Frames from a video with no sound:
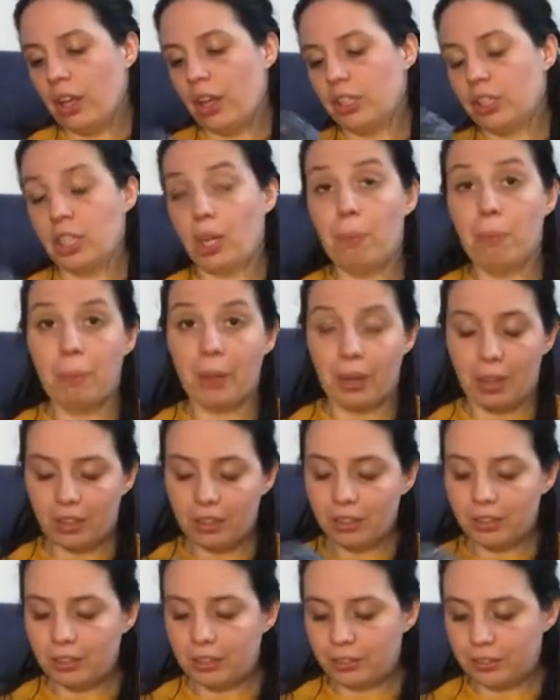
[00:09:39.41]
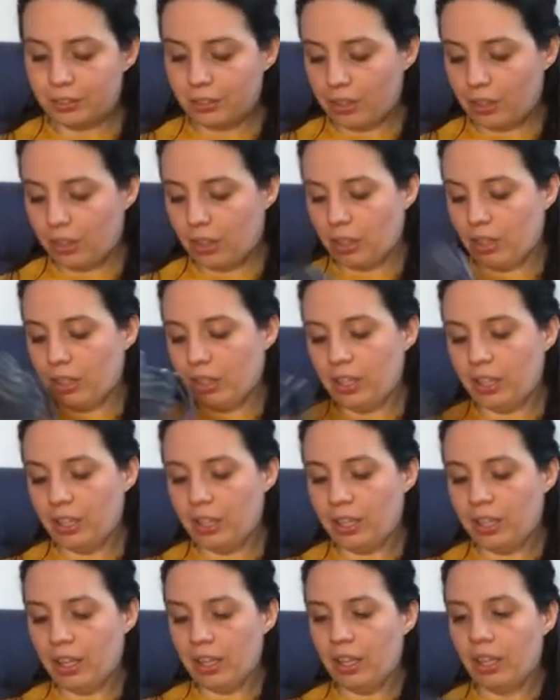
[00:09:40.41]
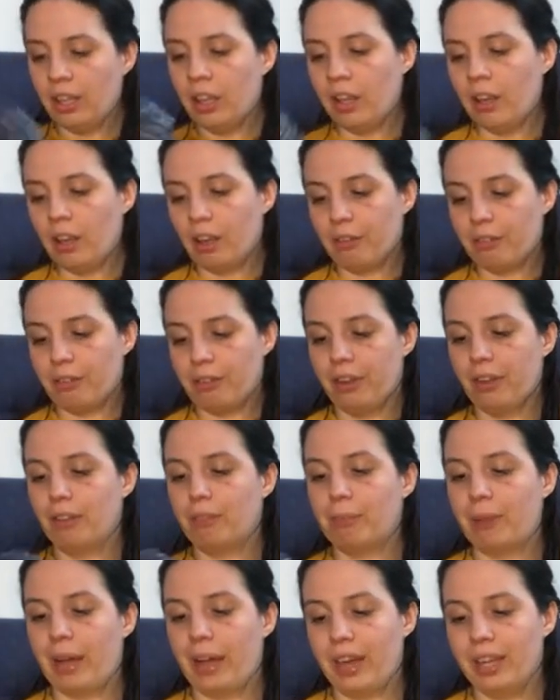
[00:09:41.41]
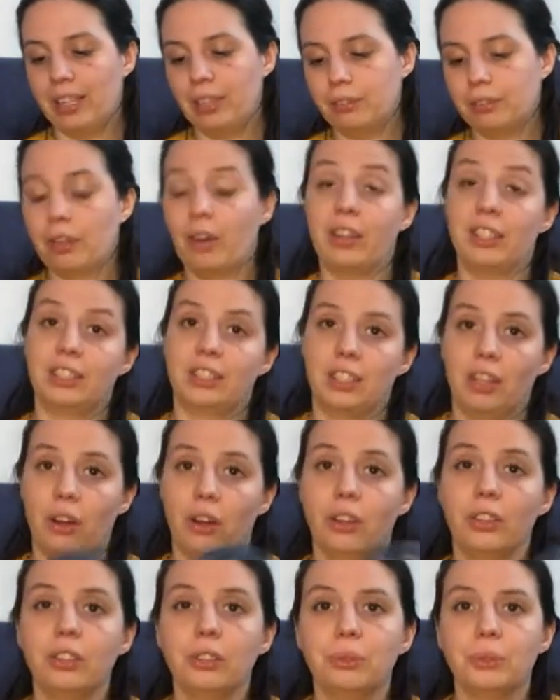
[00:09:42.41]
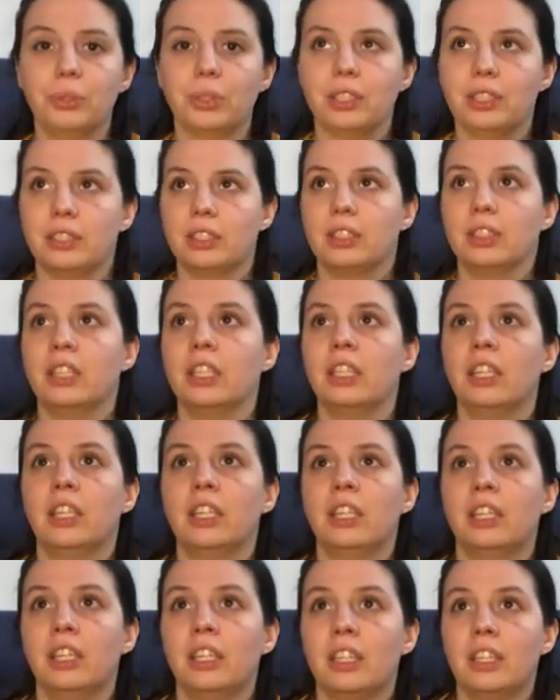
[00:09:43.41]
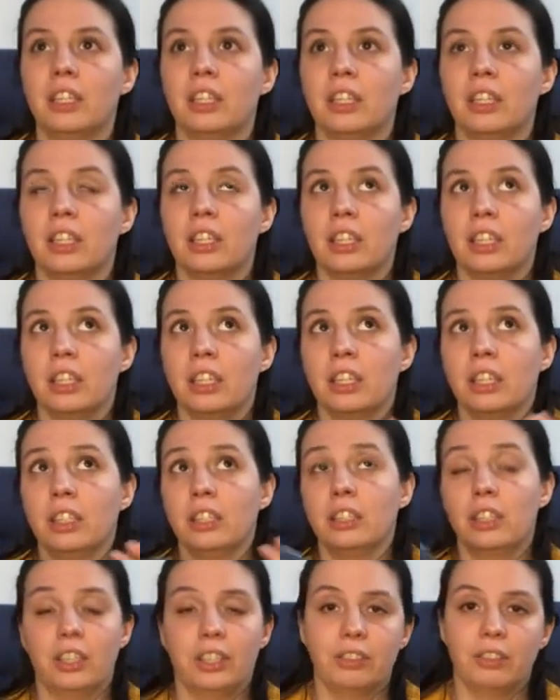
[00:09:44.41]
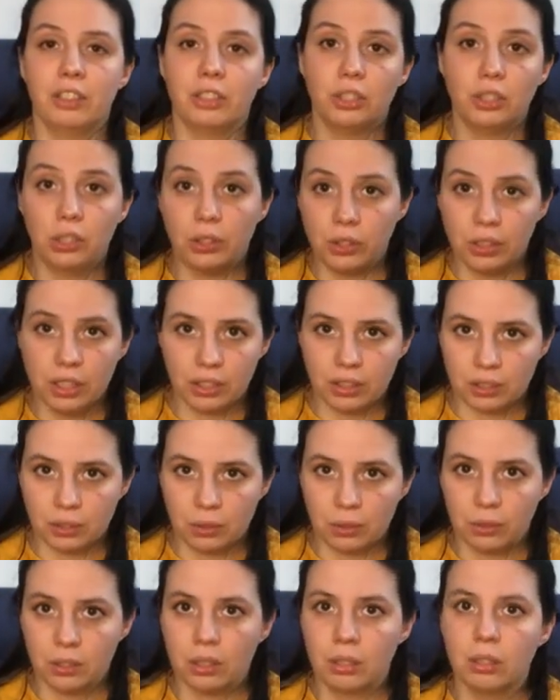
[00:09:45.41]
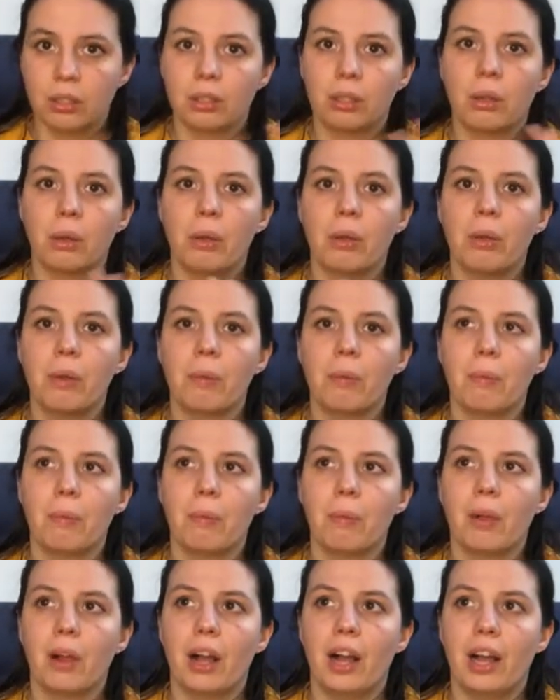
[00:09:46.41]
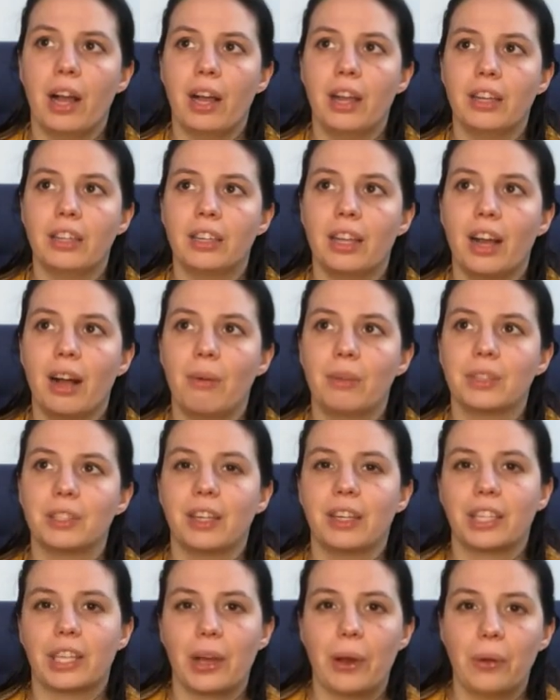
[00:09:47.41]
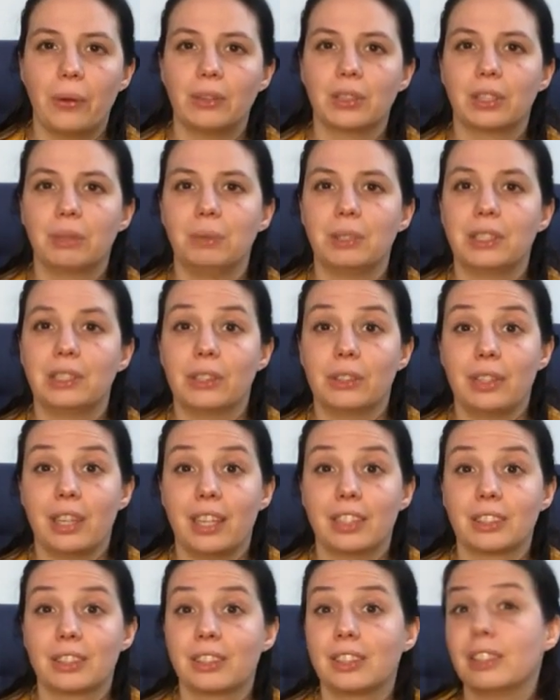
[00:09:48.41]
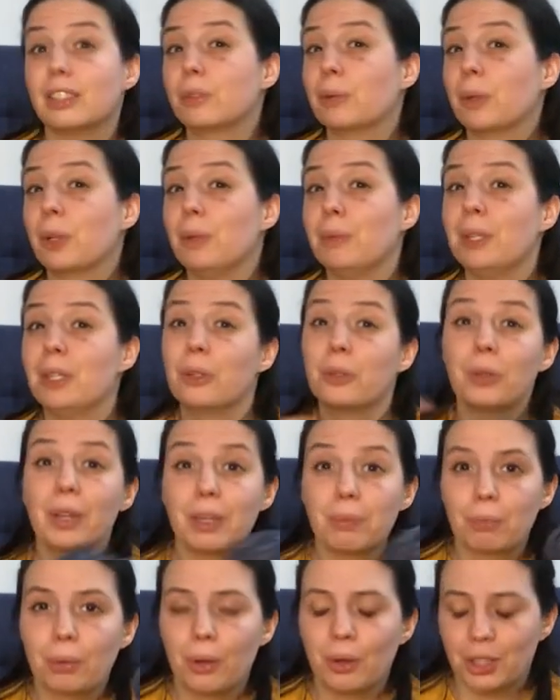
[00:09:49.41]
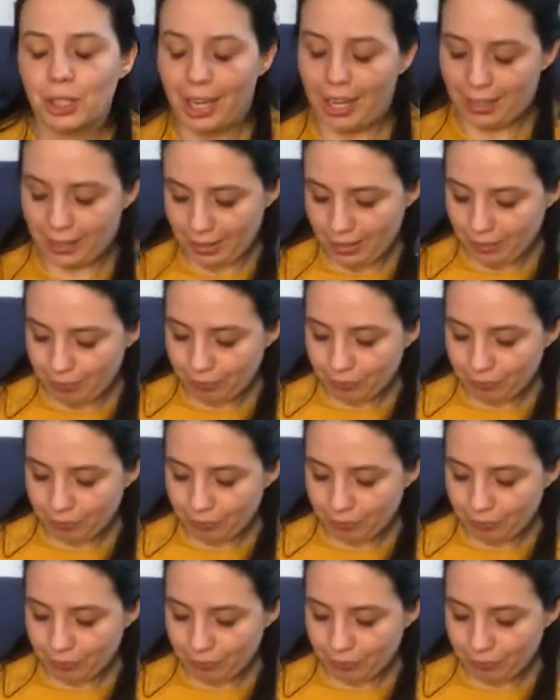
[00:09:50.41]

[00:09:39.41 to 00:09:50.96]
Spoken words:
jumper for a friend of mine, for my son, who is not even a 2 years old. And I was like, oh, it's gonna be so nice because it's gonna be a quick project.